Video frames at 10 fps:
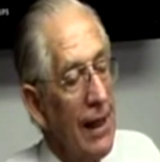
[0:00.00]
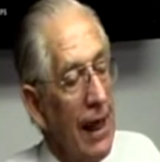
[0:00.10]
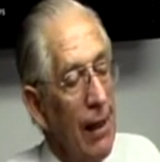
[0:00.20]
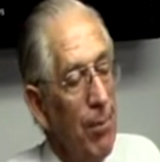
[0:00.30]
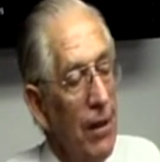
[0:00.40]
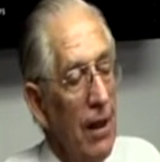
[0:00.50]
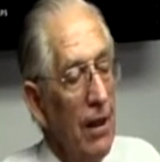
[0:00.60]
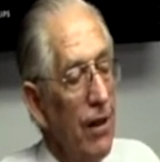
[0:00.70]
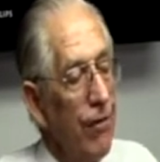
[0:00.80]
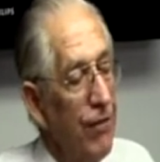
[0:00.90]
keep
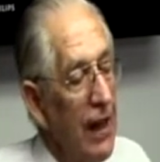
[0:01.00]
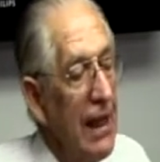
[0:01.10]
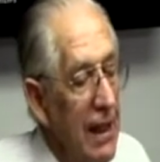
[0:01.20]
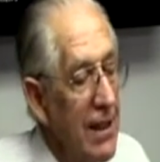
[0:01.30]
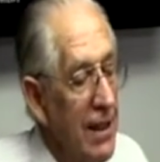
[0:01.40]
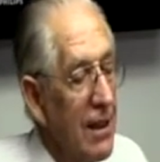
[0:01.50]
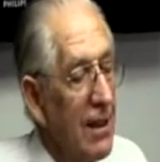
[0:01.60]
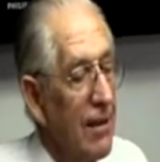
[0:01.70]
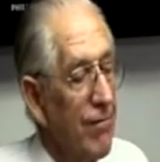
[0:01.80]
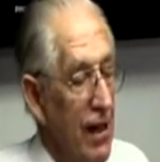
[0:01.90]
the feast,
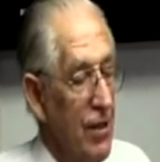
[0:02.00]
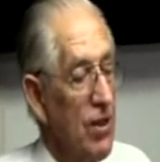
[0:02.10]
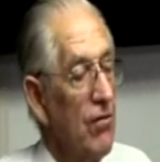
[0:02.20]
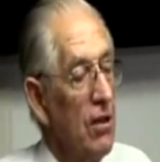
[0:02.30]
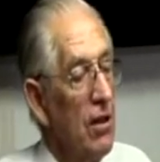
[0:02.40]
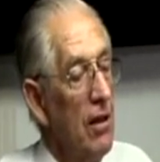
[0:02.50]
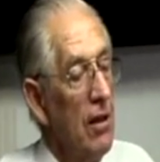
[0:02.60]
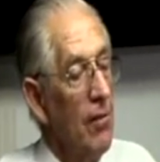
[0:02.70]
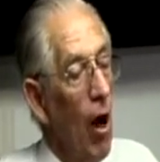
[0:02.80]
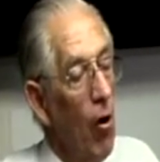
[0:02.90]
festival,
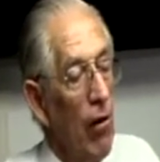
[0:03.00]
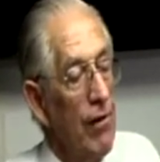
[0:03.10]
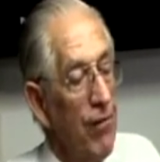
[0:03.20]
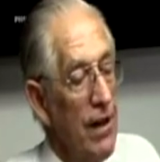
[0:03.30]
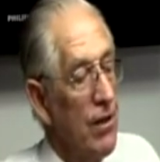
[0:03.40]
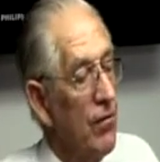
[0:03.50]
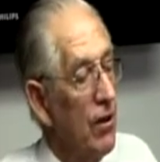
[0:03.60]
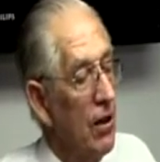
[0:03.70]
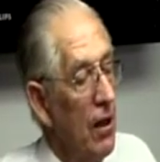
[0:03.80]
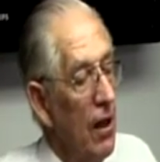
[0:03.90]
holy
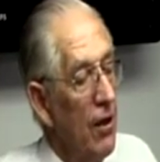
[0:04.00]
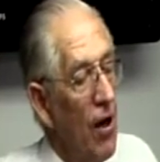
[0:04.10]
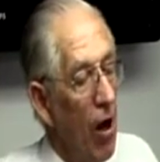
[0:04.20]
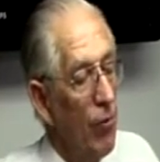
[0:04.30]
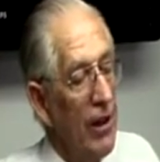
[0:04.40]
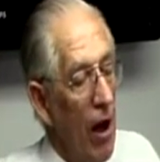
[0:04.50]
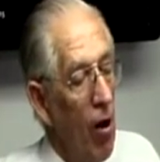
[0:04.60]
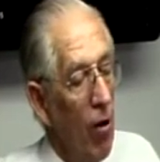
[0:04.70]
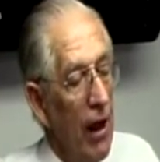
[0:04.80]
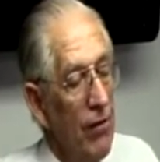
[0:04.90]
festival, not with
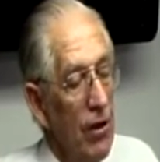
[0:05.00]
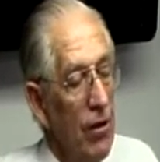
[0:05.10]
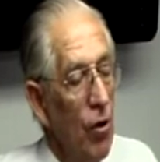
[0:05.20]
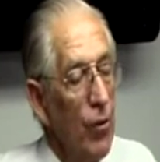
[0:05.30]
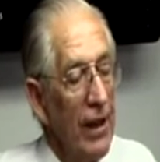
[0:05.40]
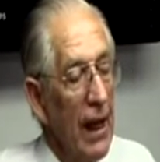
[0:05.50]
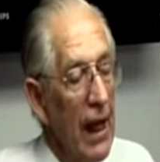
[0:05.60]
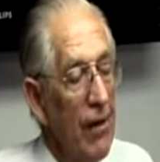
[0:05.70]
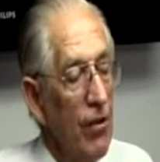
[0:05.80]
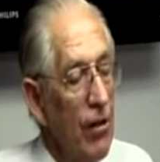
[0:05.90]
old leaven, nor with the
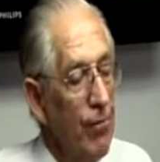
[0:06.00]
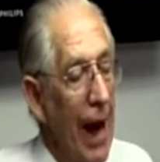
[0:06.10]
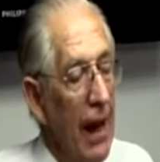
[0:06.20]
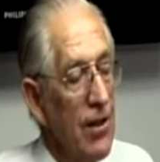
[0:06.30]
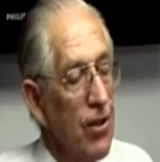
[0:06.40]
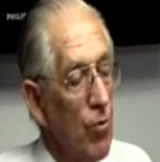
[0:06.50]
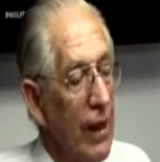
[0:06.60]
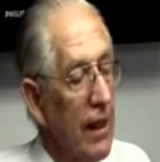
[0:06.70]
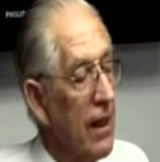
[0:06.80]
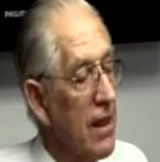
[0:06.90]
leaven of malice and
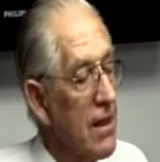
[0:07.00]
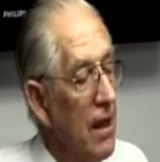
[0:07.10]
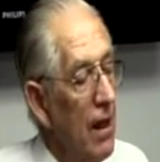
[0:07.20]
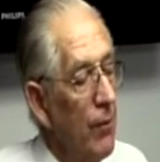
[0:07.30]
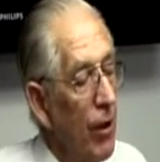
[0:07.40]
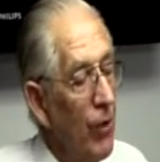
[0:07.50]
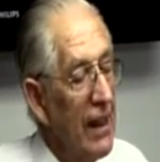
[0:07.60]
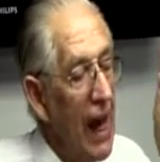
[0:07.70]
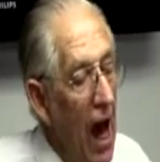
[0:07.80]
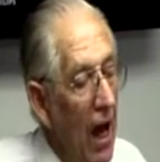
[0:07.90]
wickedness, but with
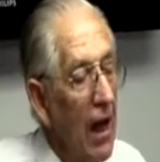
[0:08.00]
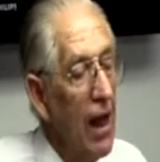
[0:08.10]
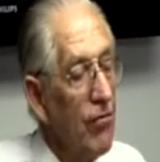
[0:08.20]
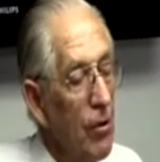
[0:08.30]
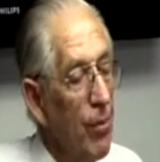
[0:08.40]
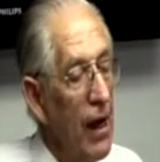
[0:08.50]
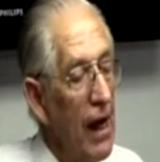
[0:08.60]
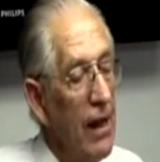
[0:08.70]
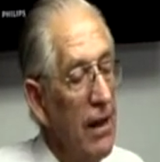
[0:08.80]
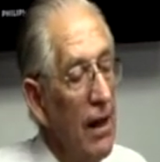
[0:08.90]
the unleavened
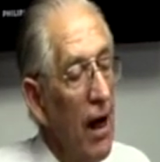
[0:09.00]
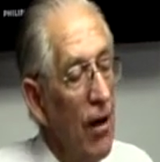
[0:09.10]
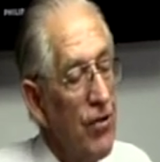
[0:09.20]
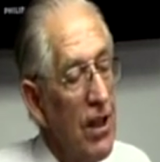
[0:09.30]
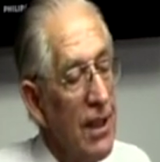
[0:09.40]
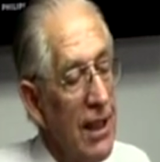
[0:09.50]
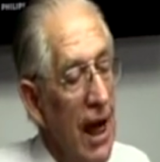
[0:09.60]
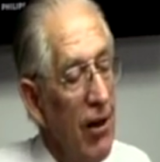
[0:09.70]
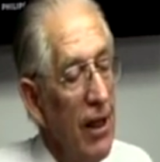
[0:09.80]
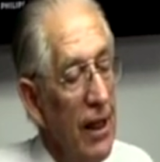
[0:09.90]
bread of
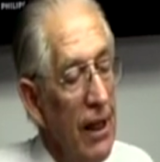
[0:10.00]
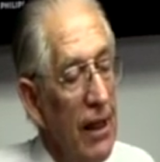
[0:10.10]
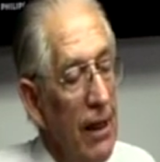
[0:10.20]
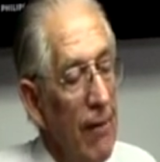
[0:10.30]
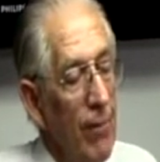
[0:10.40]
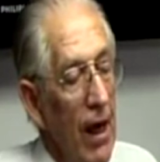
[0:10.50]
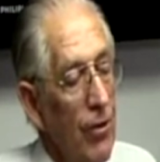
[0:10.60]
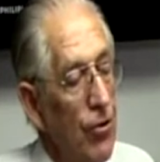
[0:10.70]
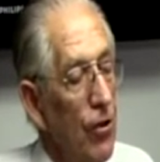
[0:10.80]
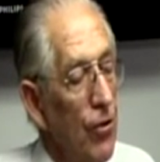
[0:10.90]
sincerity and
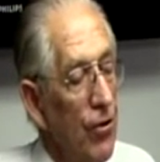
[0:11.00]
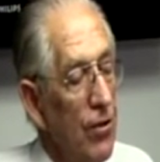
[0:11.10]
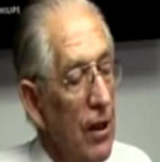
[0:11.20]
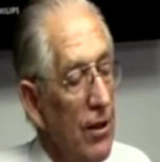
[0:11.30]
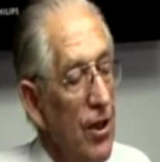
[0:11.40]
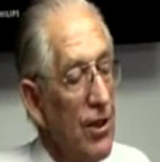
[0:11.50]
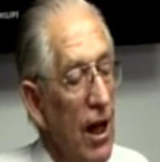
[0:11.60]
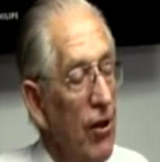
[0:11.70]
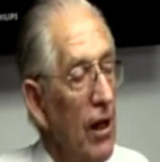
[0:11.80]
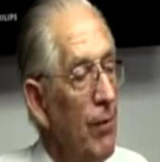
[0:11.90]
truth.
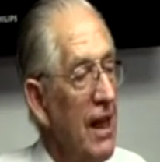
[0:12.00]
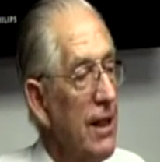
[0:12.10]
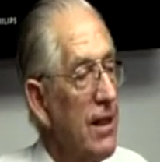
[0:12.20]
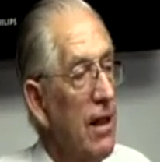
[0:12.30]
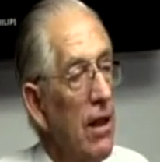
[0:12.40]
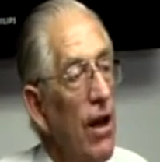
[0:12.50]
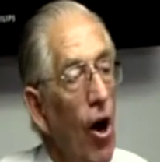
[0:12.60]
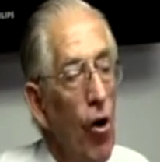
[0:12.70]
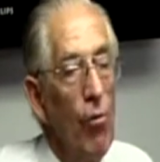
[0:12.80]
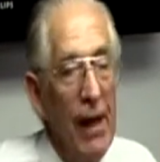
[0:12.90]
Sincerity means
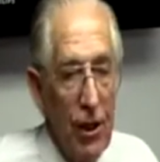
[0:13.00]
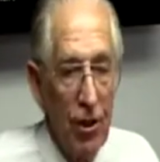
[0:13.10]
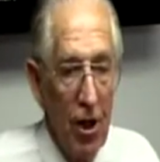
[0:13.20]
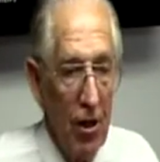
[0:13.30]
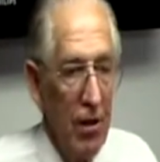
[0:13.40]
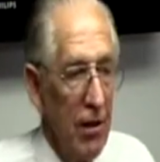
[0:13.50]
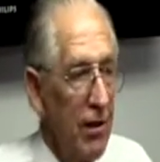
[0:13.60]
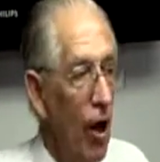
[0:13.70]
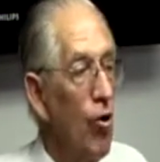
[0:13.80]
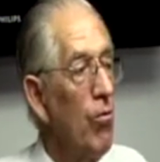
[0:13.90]
no mixture.
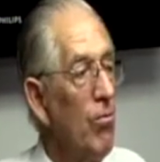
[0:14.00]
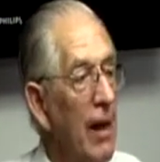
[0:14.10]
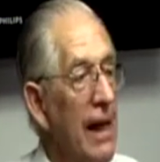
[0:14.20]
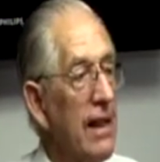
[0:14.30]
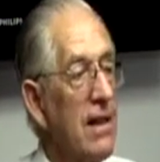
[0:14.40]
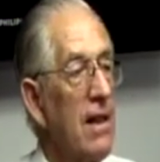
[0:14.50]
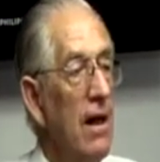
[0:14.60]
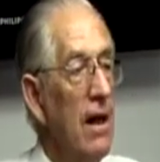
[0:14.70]
Don't mix